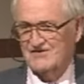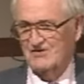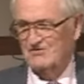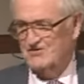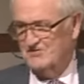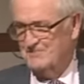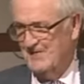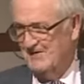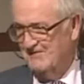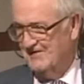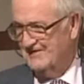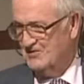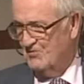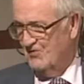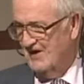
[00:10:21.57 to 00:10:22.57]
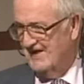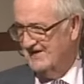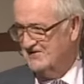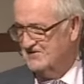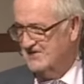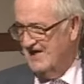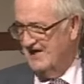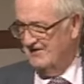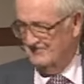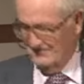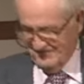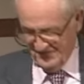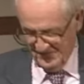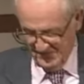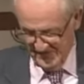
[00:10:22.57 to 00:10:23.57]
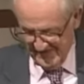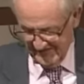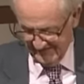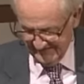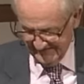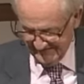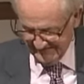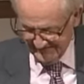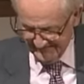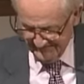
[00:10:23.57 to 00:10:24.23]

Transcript: so spirit quiets down for a while.